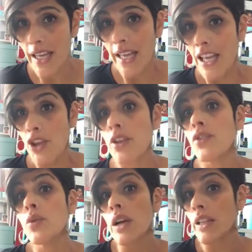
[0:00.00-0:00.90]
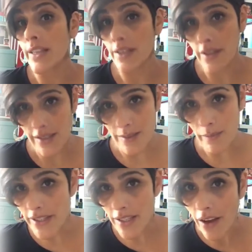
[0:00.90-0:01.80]
You can do a cleanse that's much
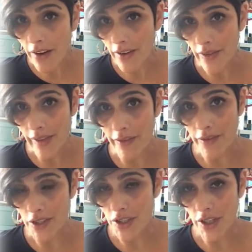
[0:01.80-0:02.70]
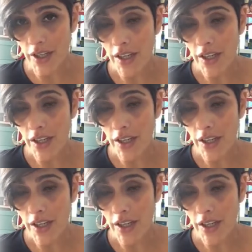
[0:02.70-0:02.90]
longer than that for sure.